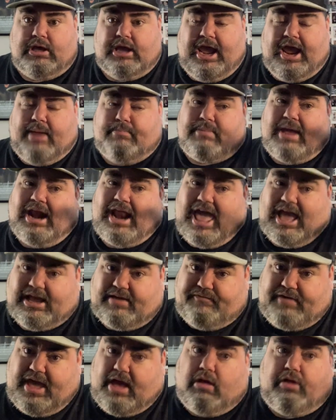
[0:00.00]
and my lack
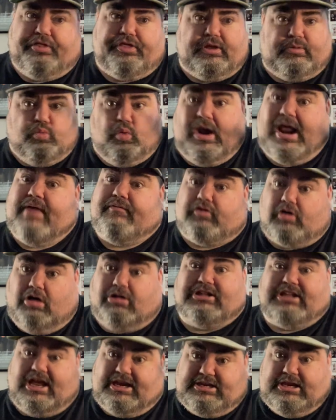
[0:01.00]
of health and whatever
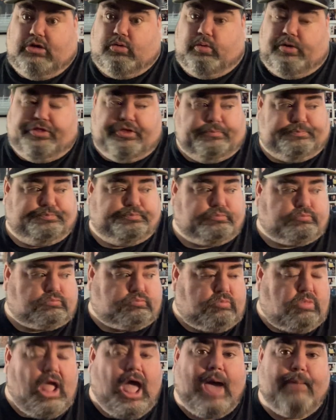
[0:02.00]
else I deal with.
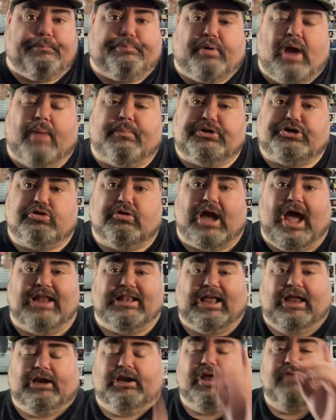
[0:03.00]
I promise you
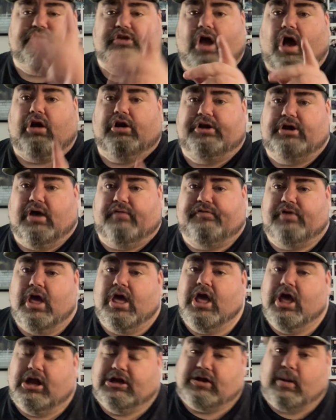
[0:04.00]
guys, I love y'all enough.
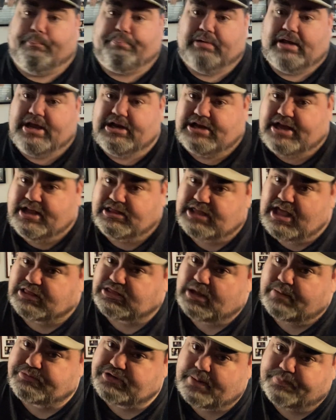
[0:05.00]
So please hit that
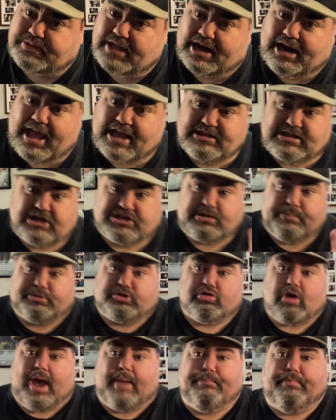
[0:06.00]
thumbs up, that like, that
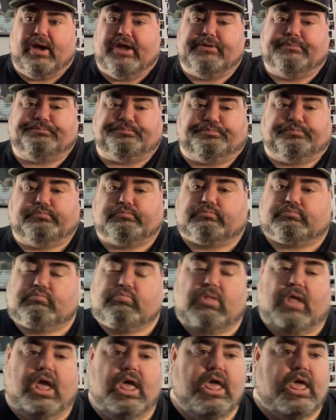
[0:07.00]
subscribe button.
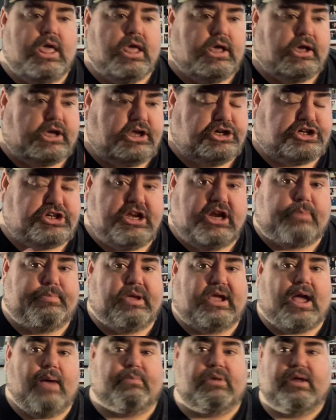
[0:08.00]
Consider
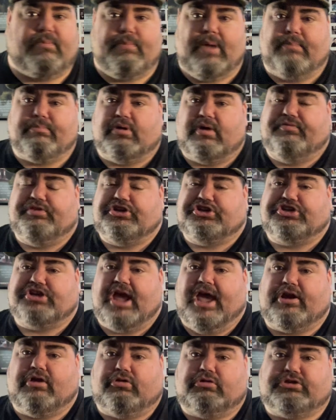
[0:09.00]
becoming a member of this
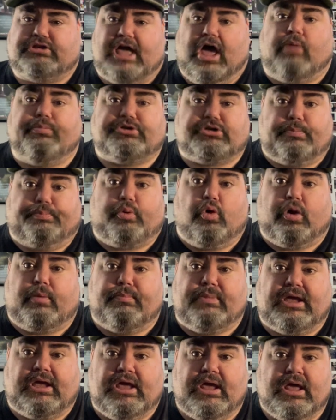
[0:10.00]
channel to help support
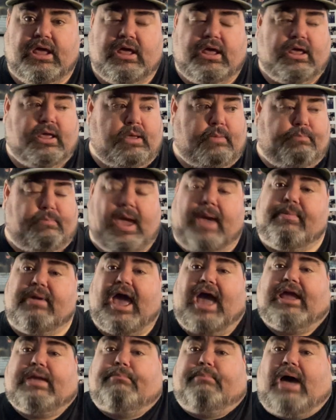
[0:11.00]
me. Maybe
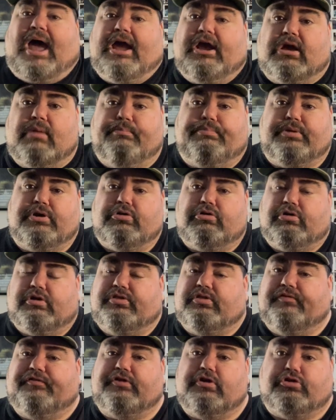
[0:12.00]
I can buy a computer in
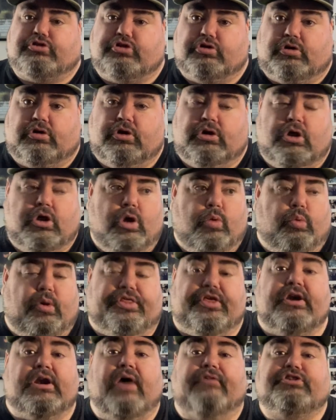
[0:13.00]
the future
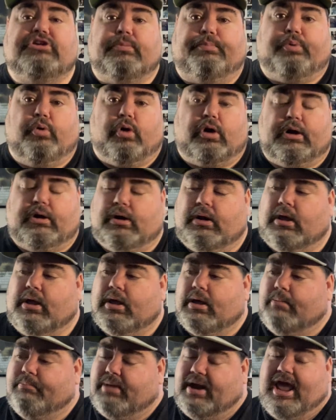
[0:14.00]
with enough support.
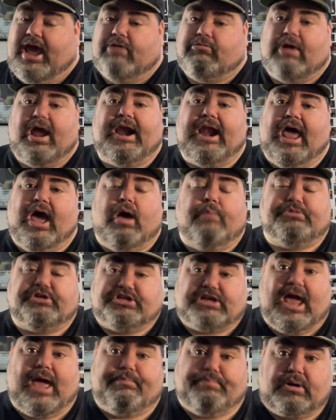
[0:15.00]
But hey, right now I'm
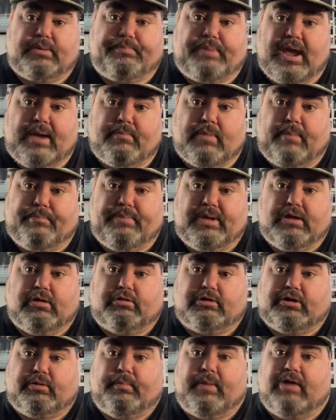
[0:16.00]
just happy to pay my
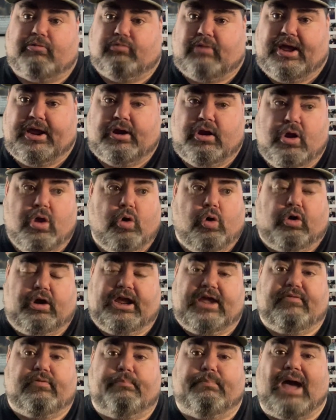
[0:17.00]
bills and my rent or
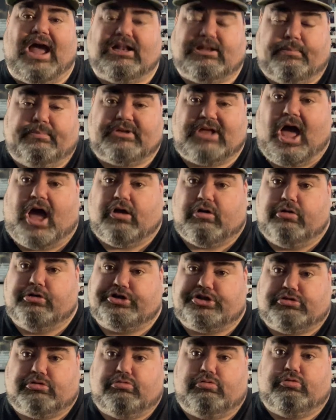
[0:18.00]
even buy some
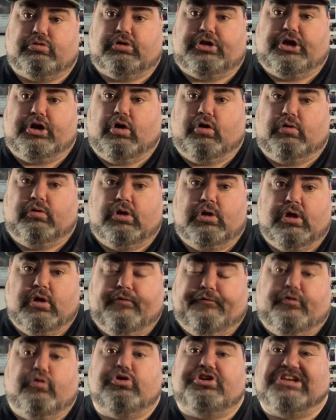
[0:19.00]
tacos through,
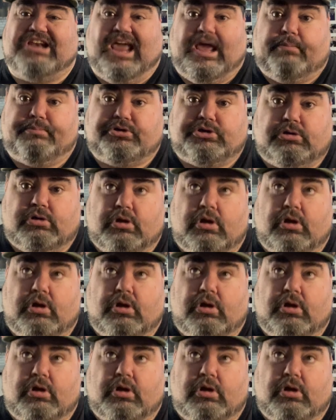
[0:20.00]
food stamps.